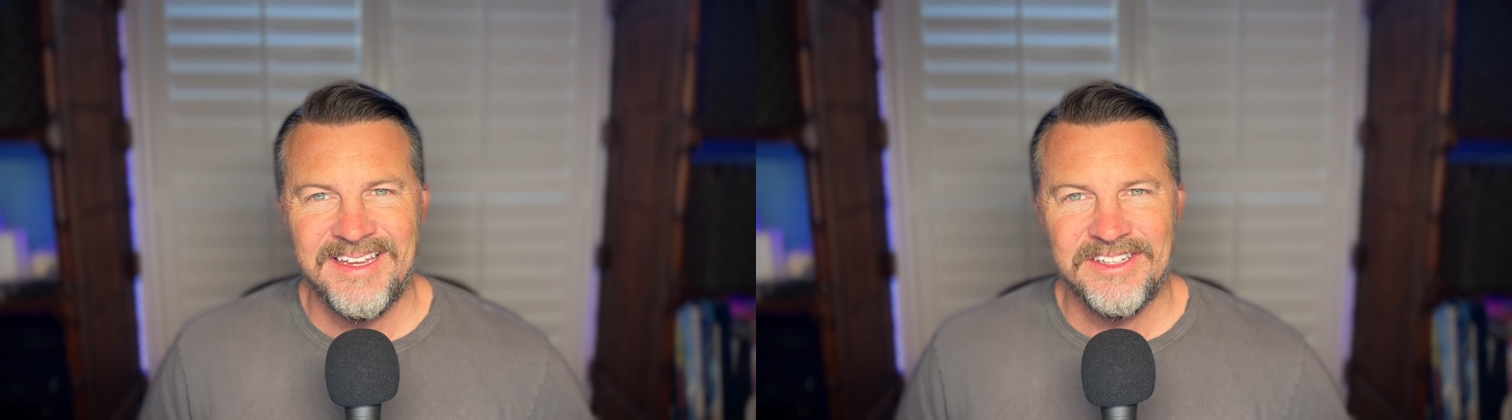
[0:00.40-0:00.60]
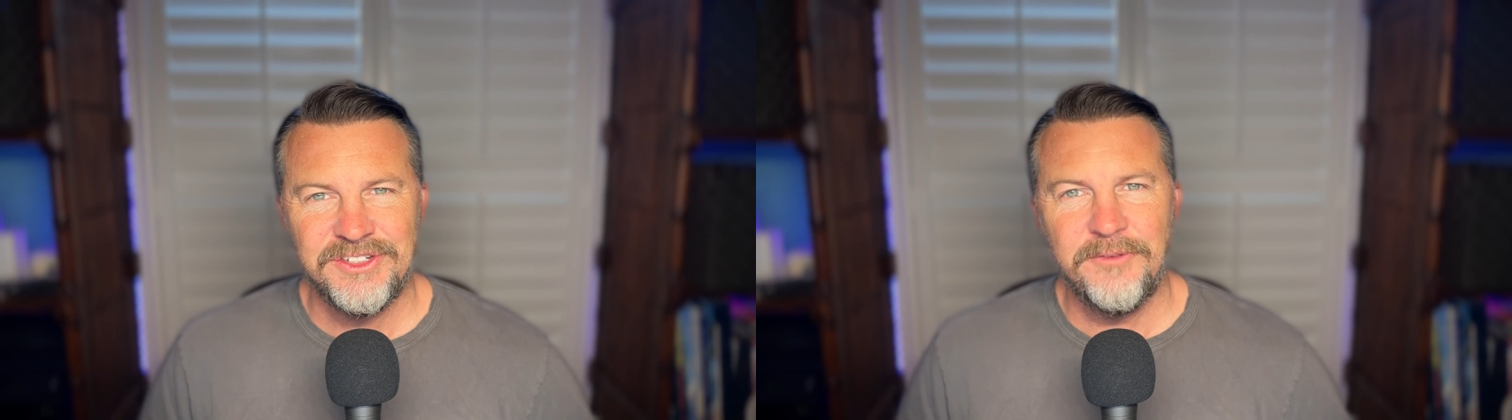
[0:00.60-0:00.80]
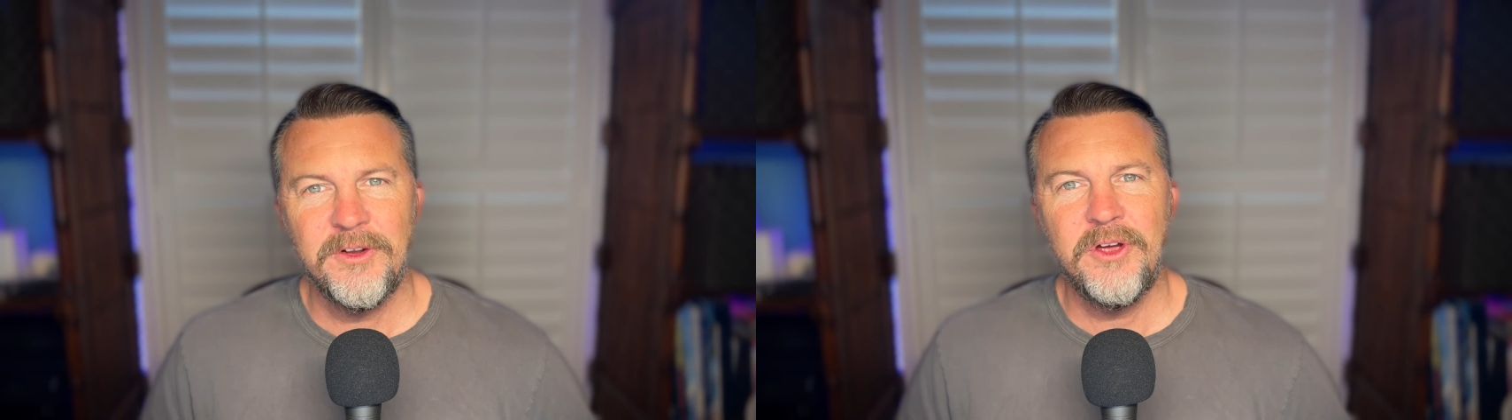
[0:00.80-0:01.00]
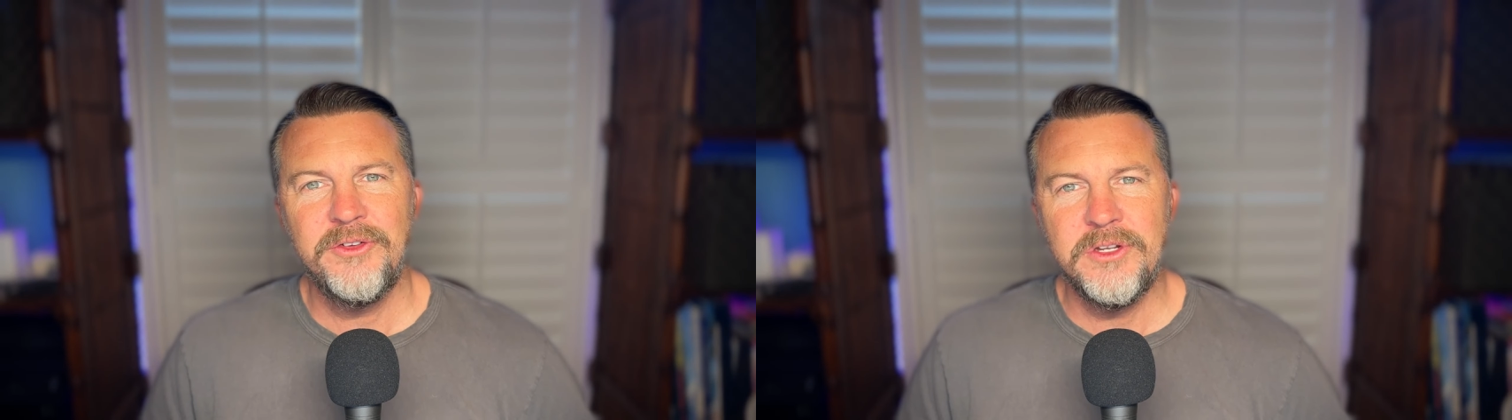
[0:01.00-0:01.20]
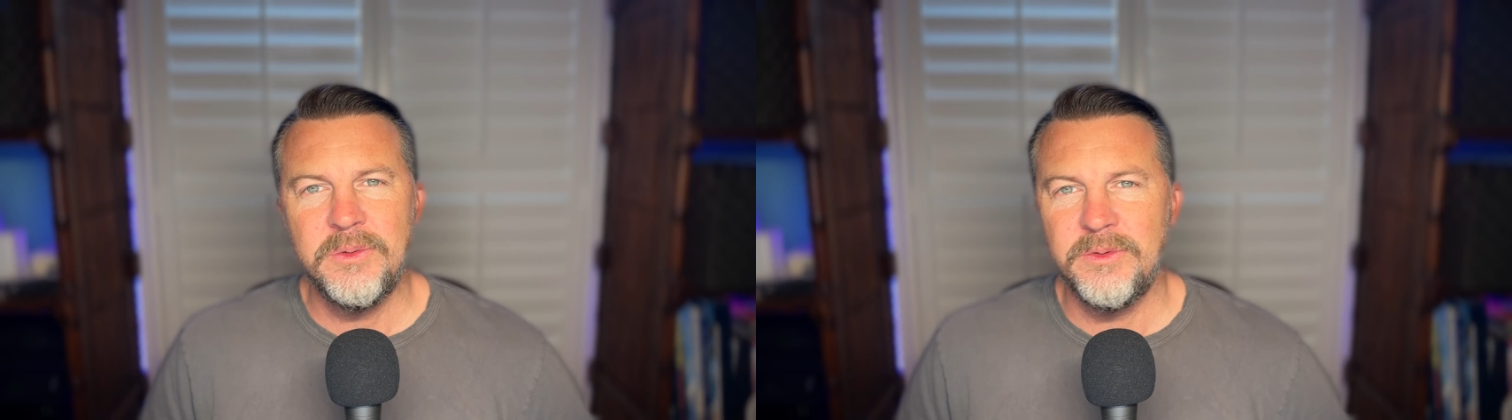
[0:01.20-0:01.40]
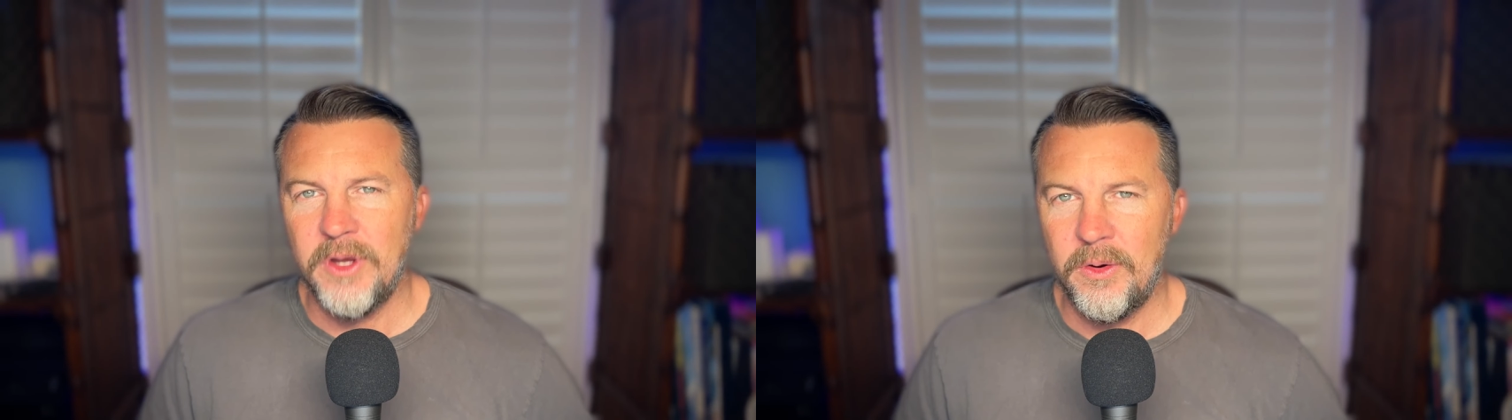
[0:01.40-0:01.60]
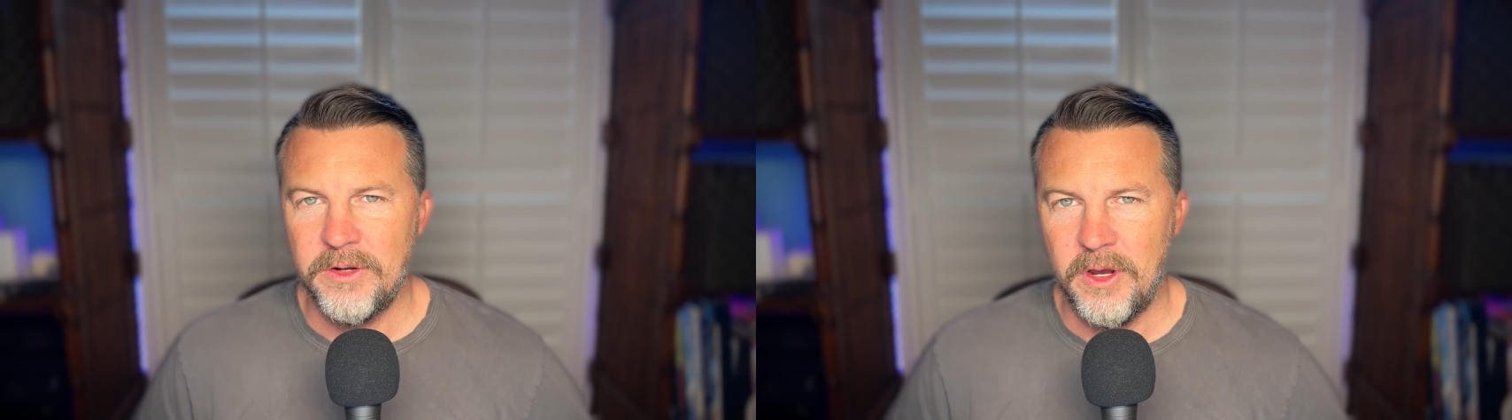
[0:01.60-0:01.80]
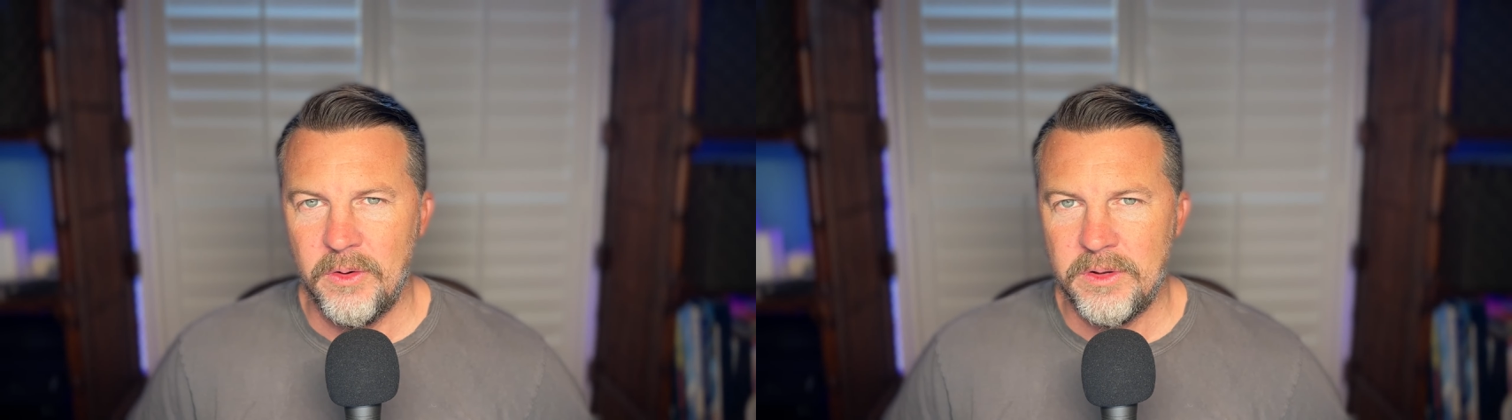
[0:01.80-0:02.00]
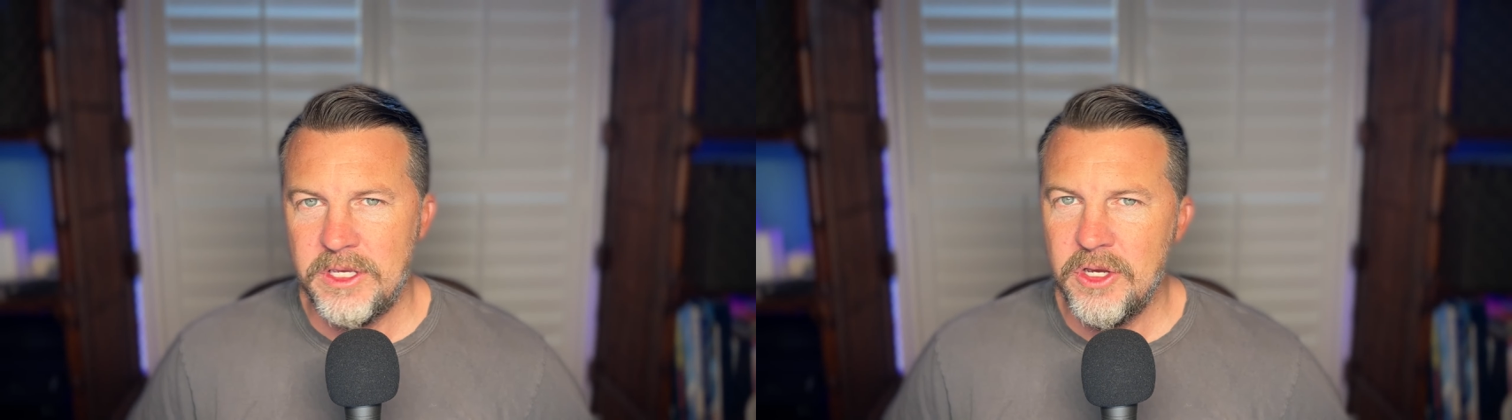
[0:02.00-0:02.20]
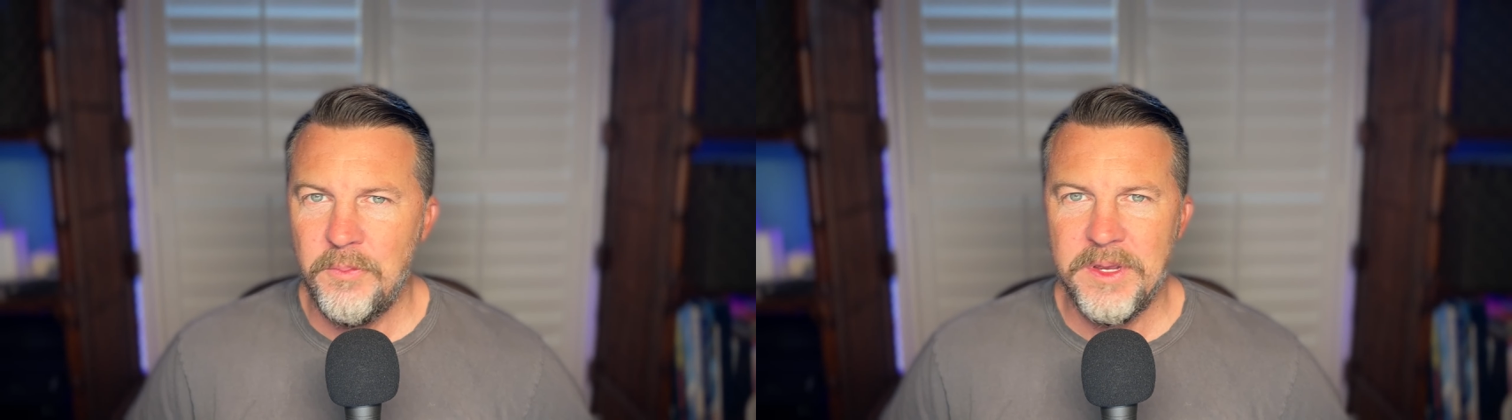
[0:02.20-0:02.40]
So, for those of you who don't know,
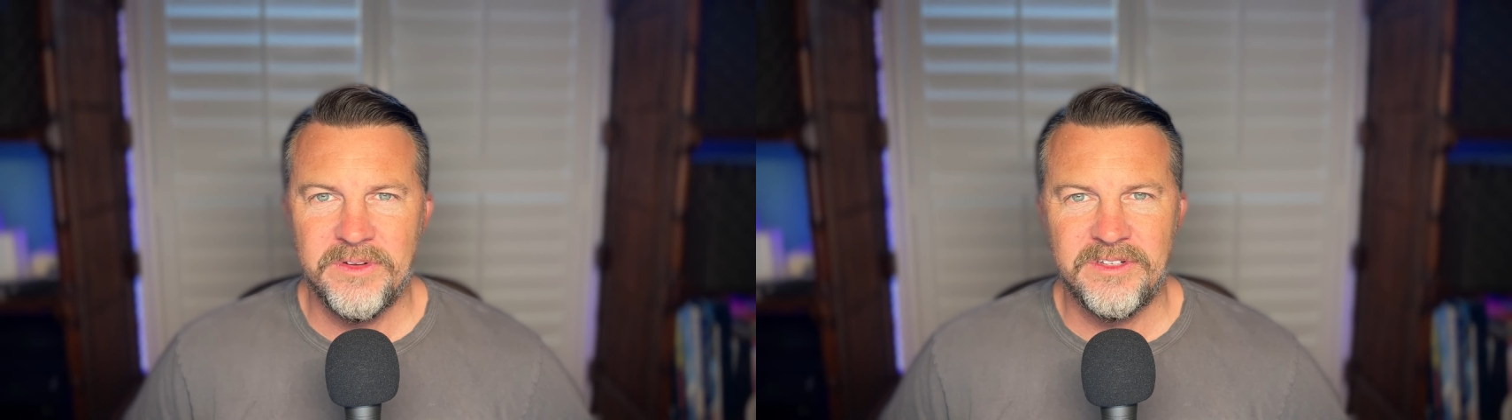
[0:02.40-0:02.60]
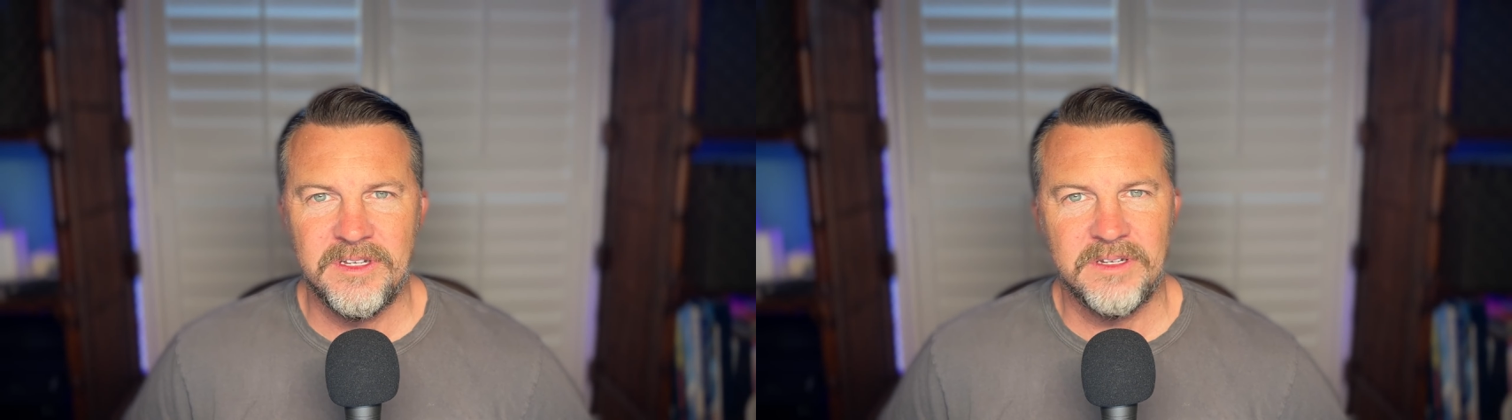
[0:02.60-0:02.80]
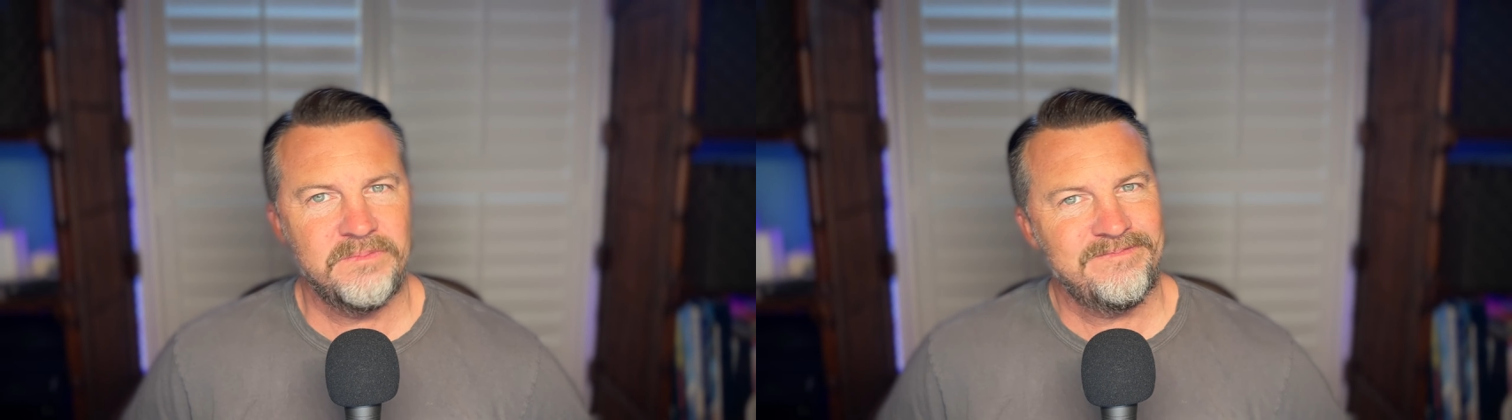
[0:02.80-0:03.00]
Quopi was a